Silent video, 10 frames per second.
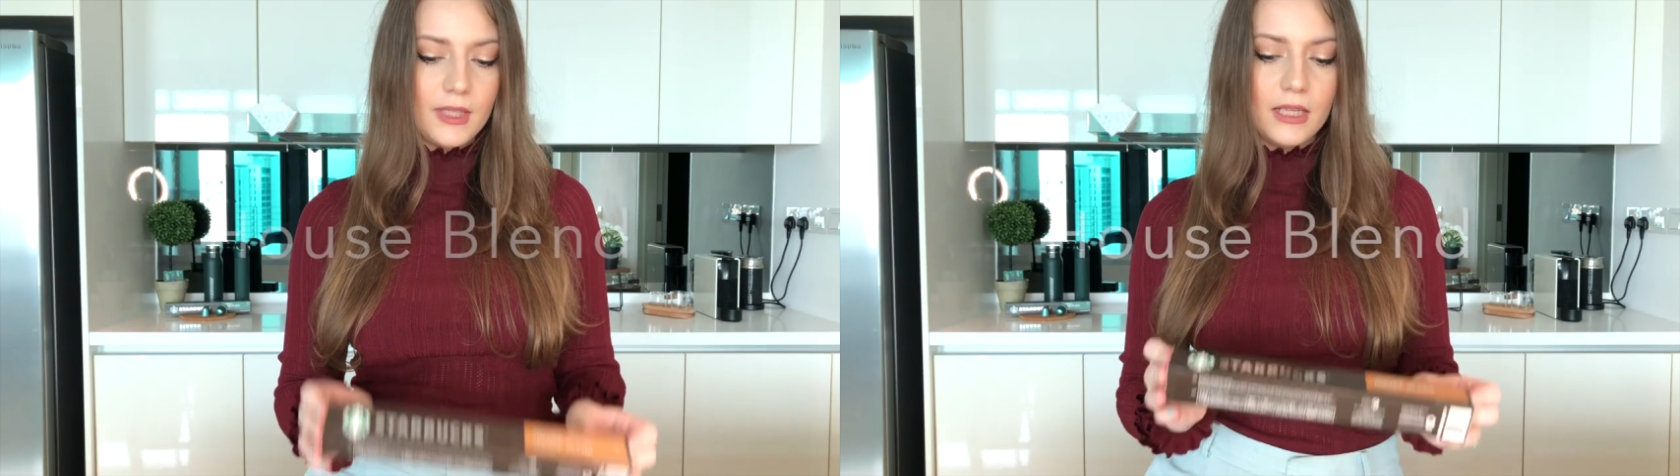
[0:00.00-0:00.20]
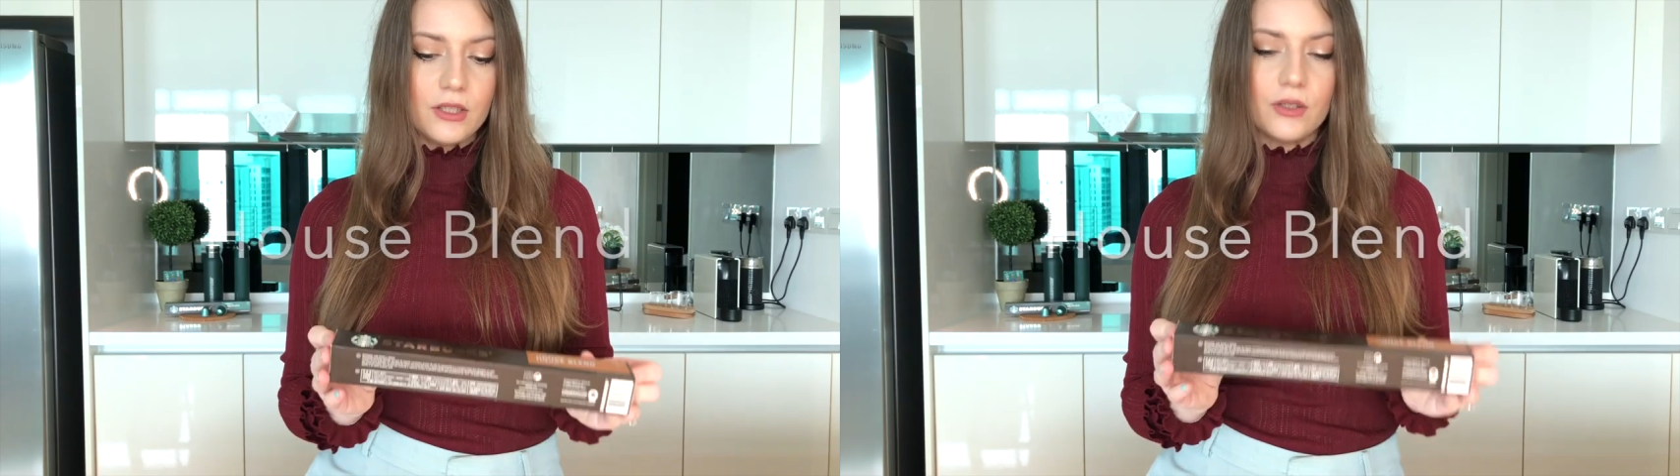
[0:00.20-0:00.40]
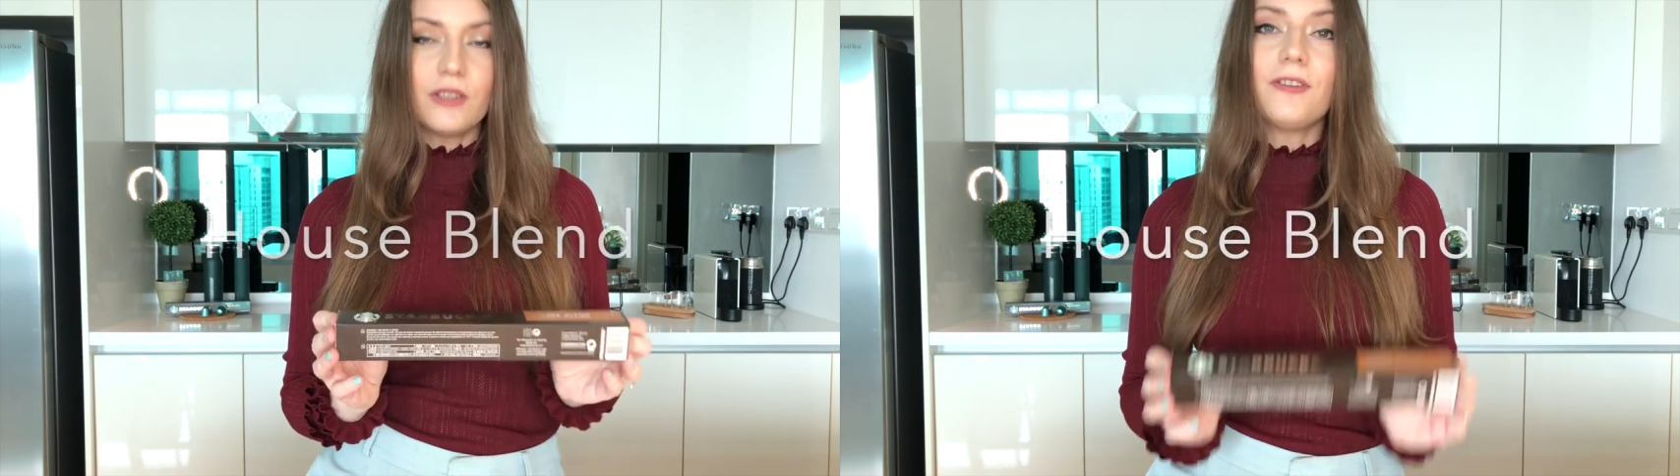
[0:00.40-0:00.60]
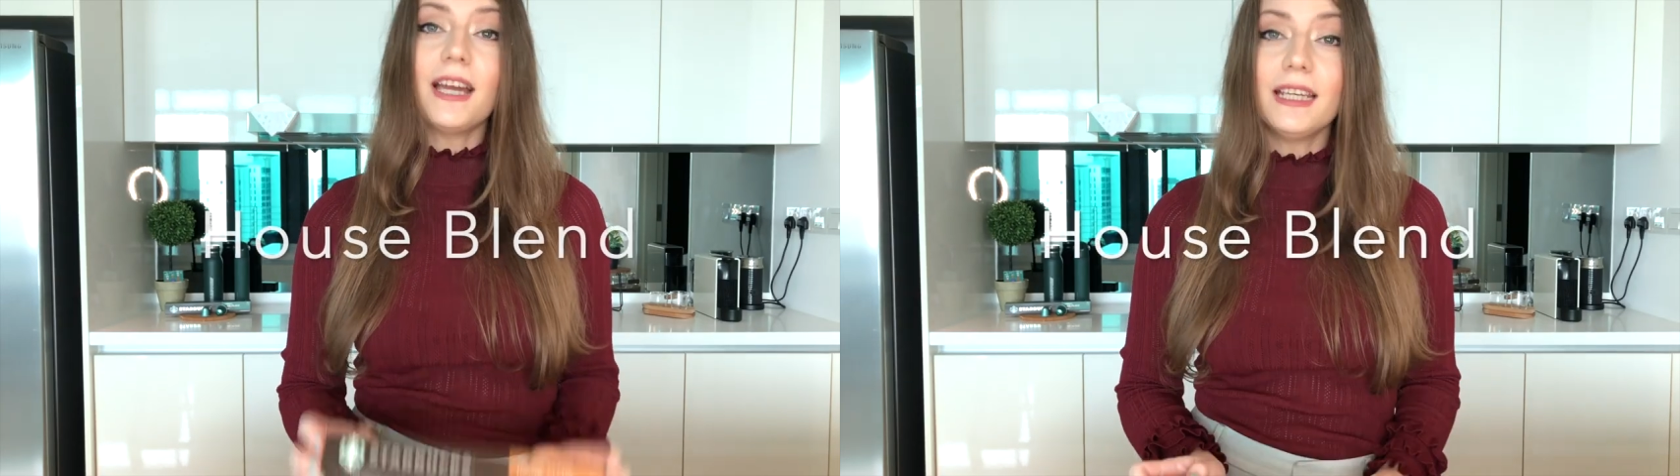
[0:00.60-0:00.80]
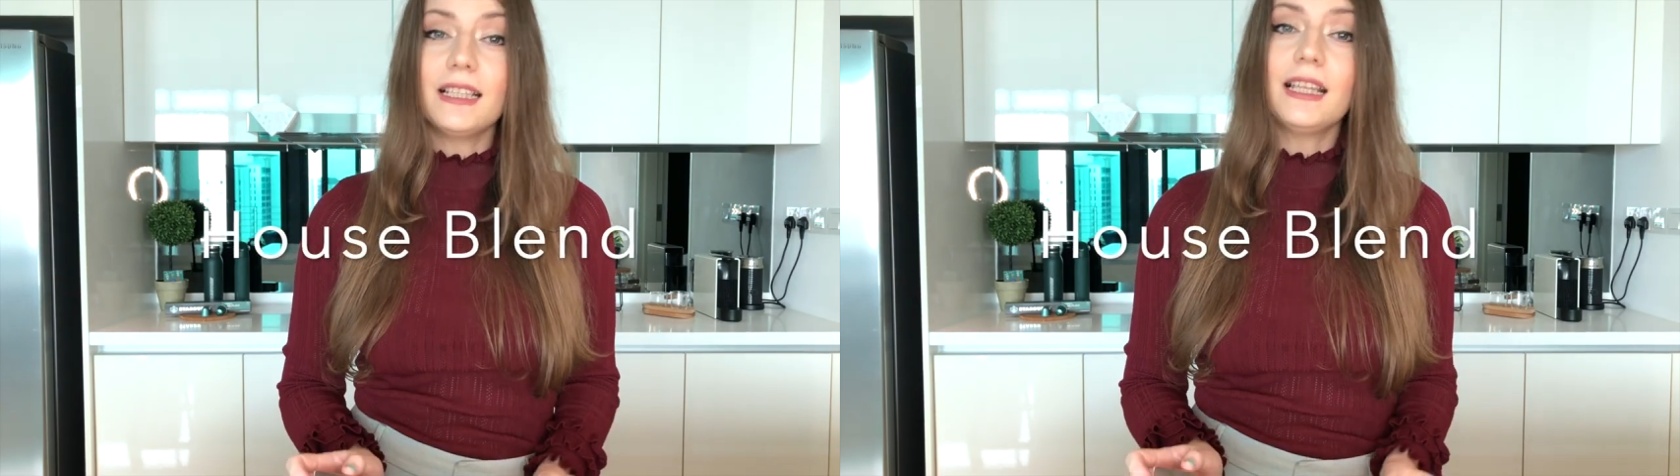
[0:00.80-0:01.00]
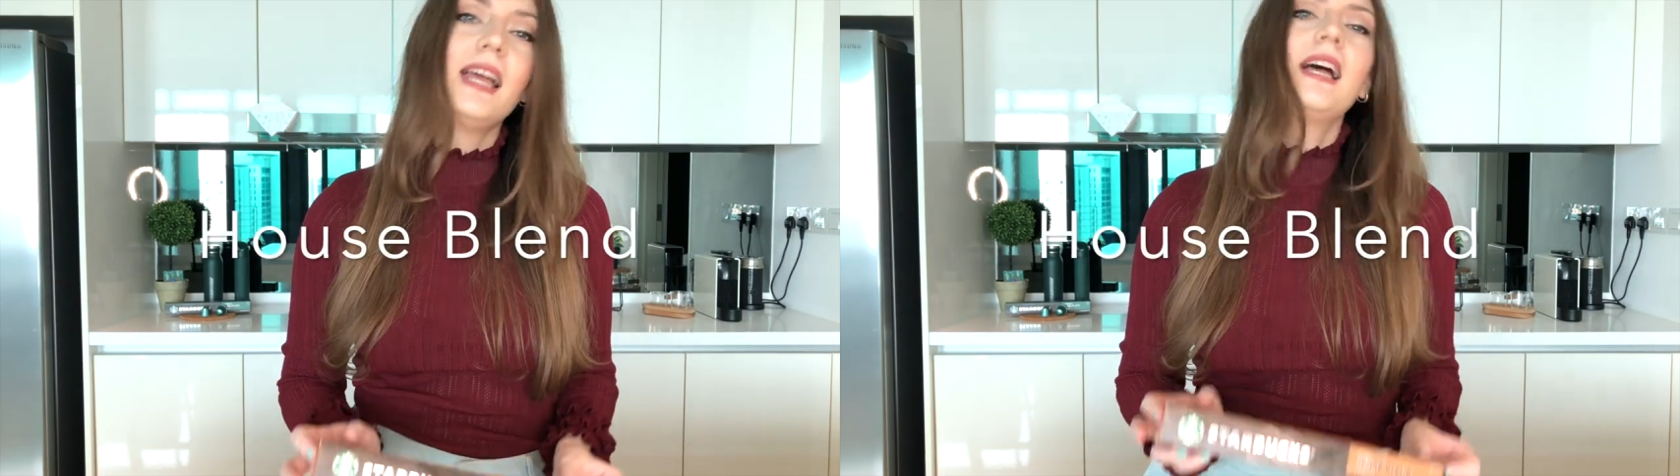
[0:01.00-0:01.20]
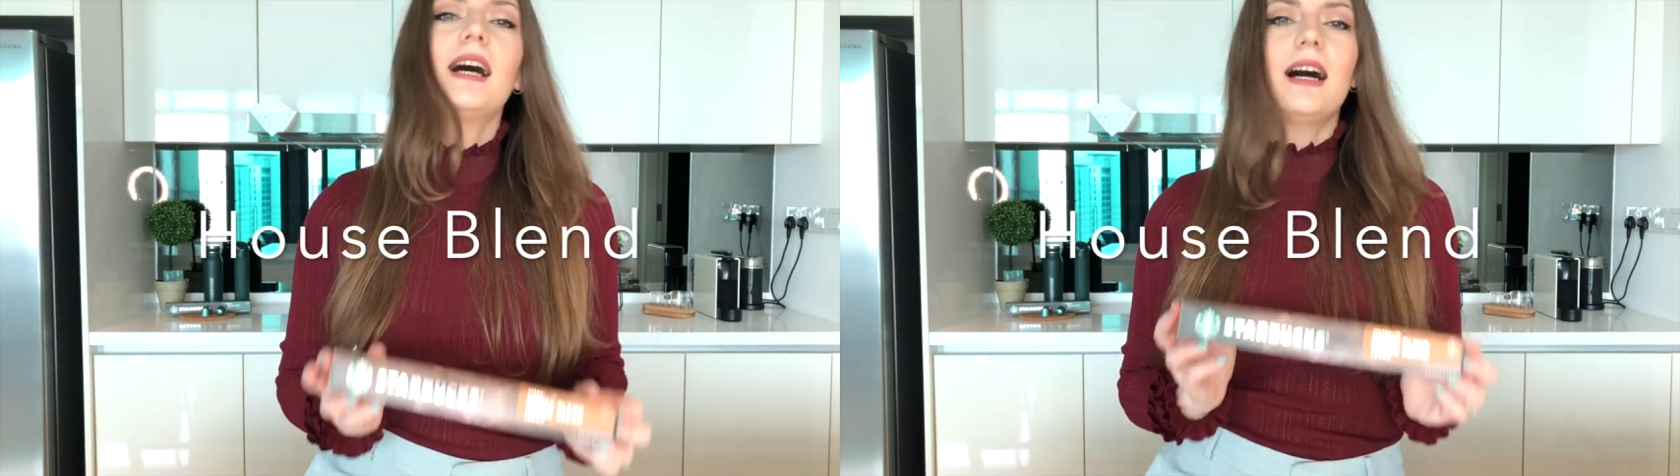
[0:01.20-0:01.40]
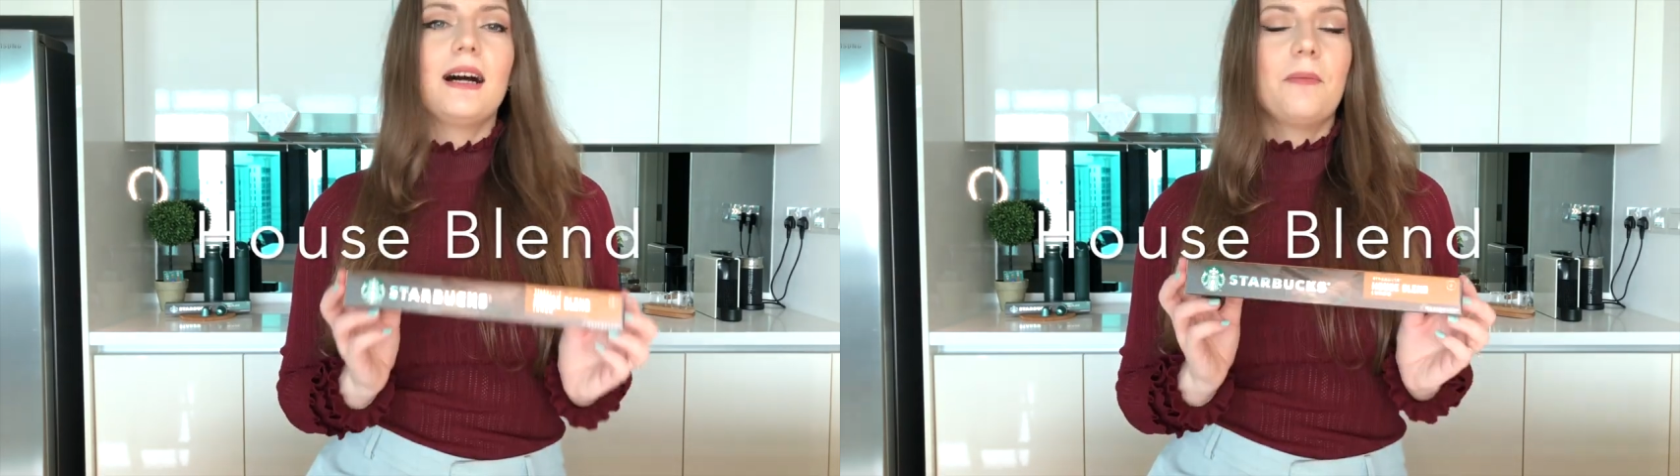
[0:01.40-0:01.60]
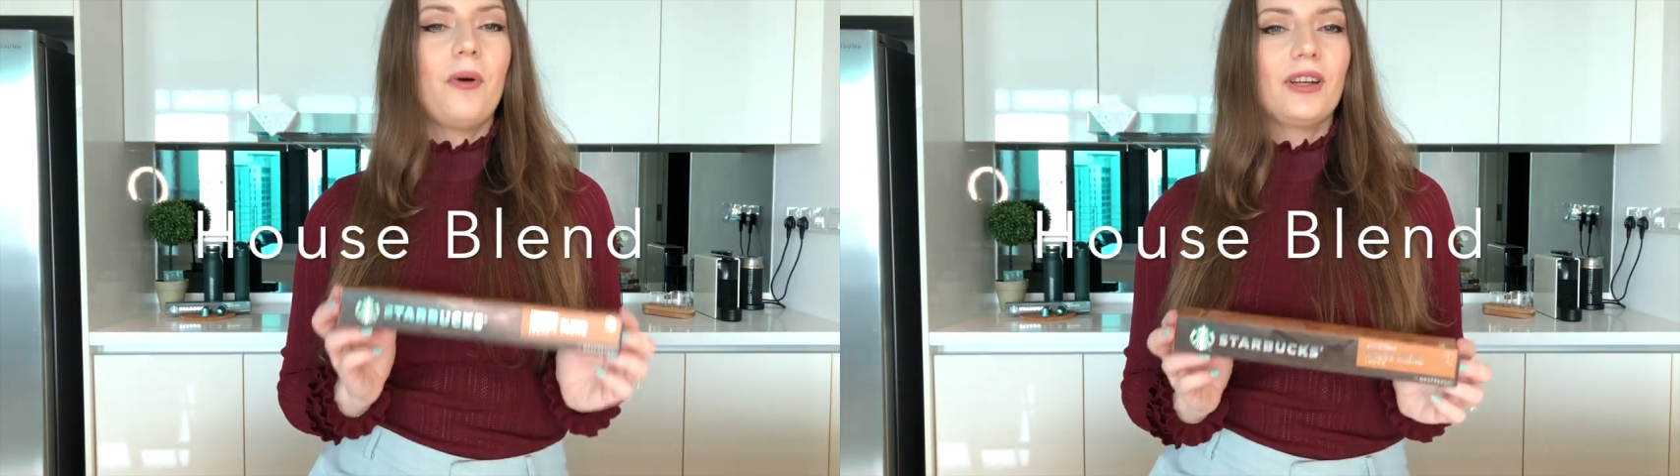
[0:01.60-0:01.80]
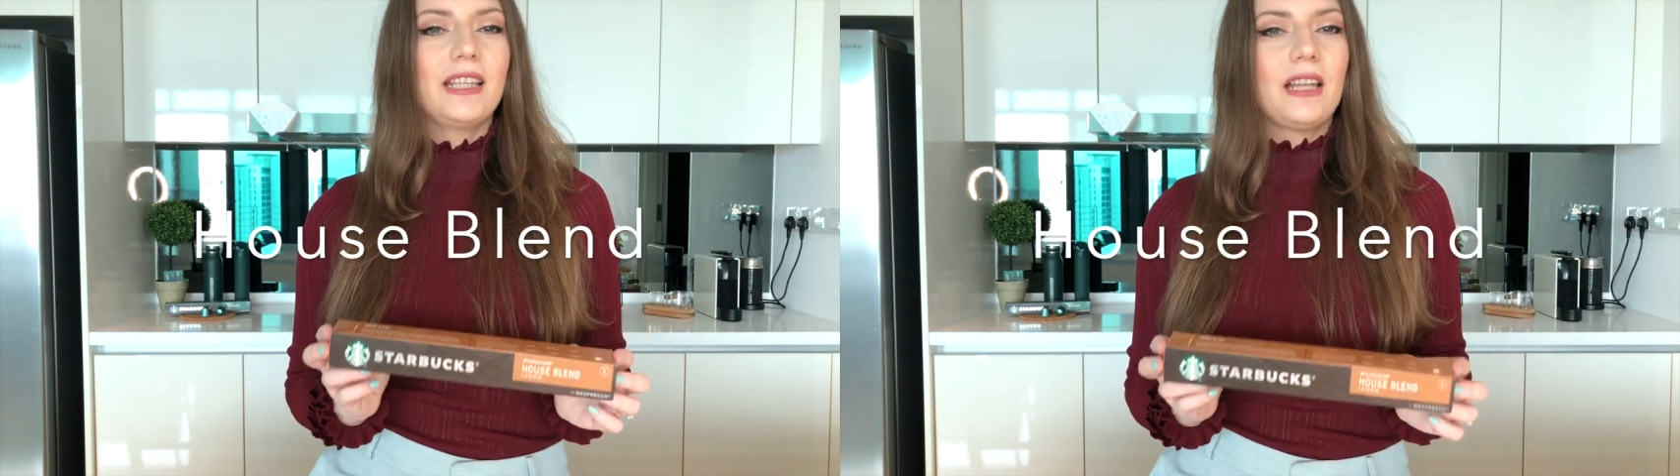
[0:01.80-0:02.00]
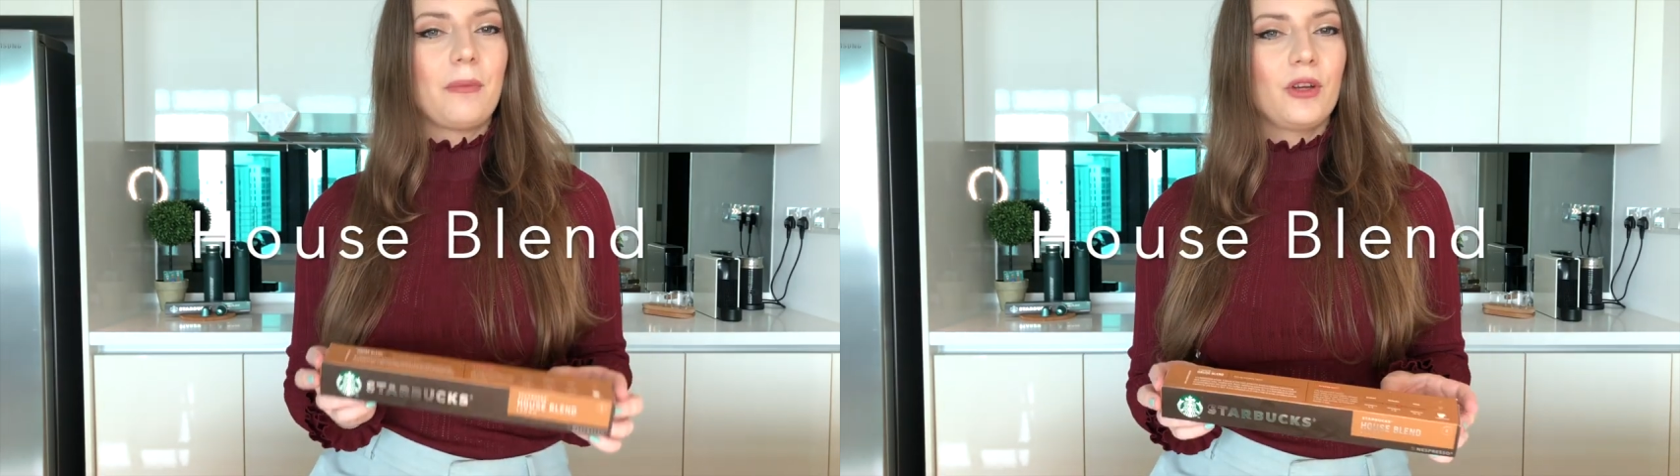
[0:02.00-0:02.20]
So the final pod that I'm